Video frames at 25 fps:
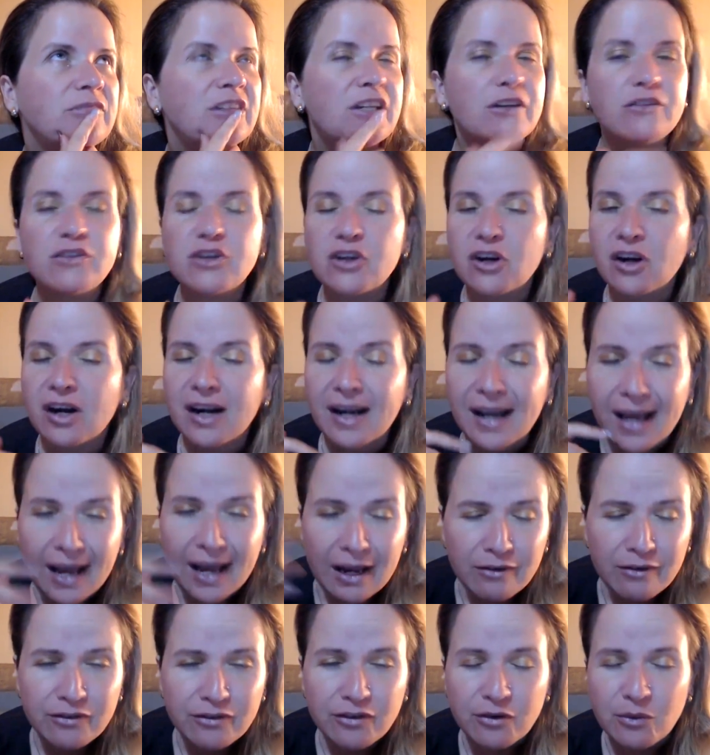give your
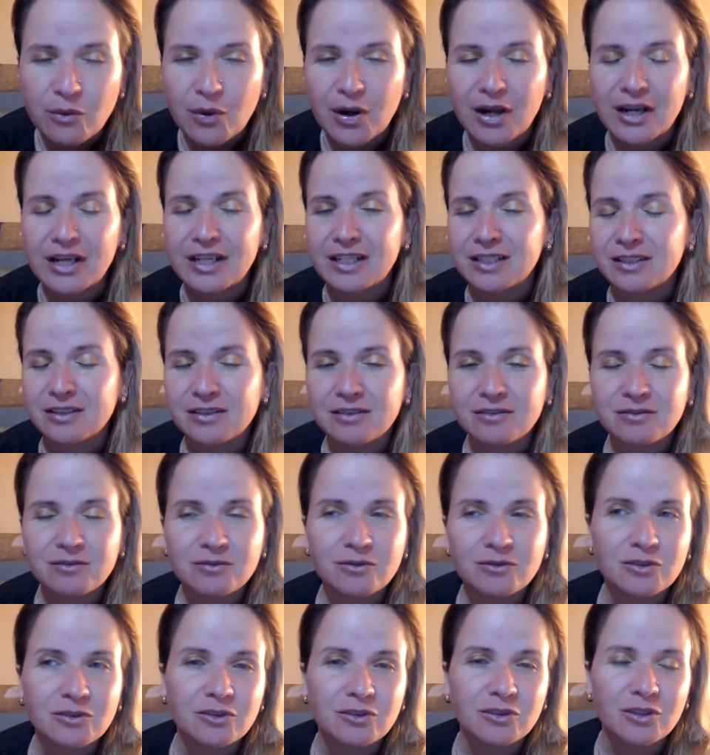life away
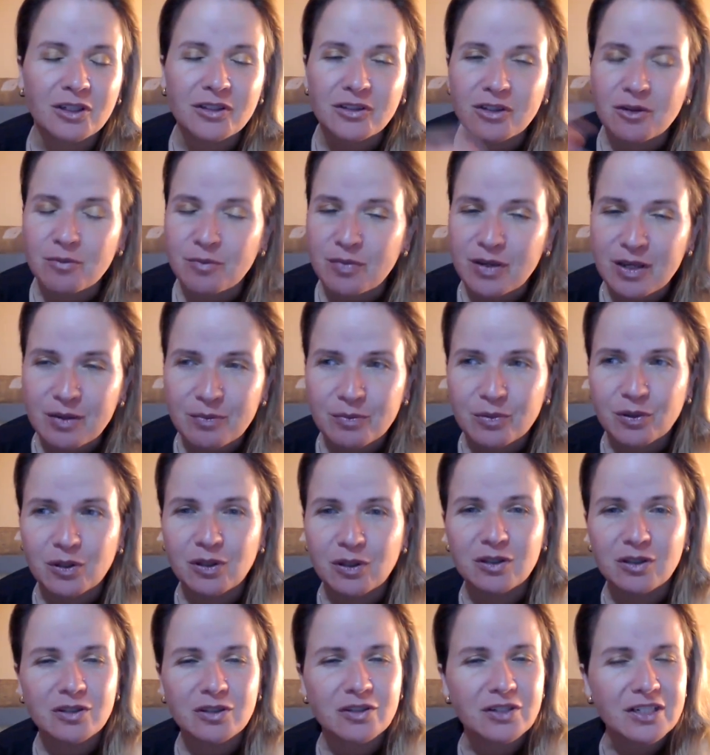to other
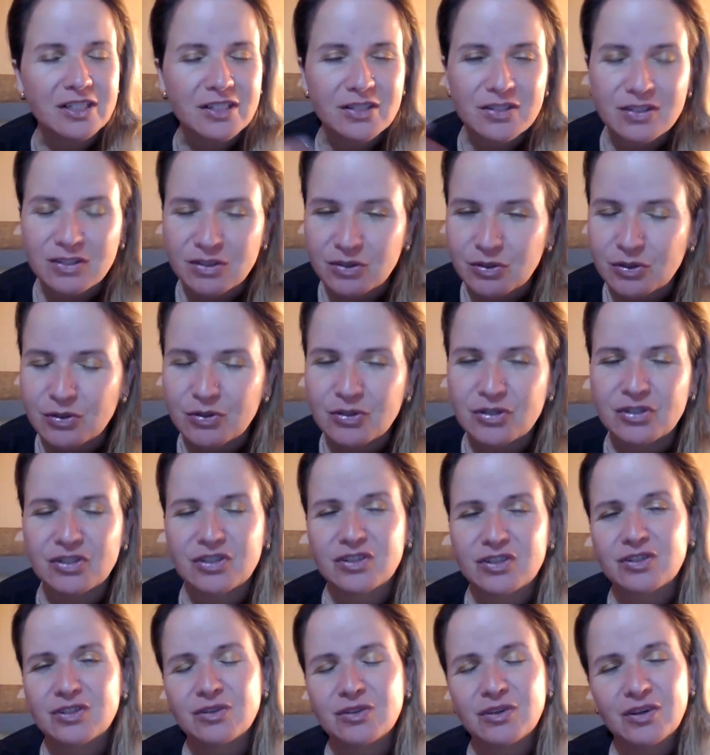people or
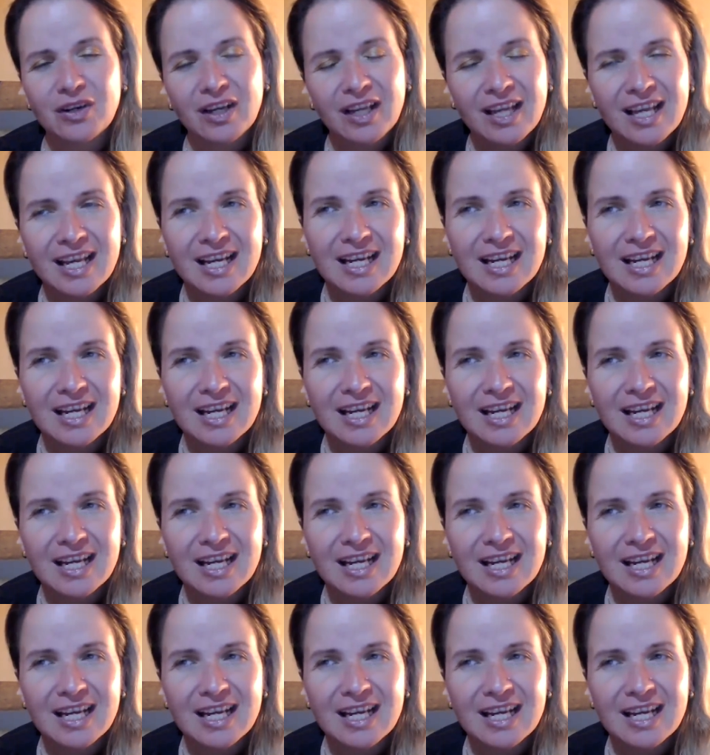institutions or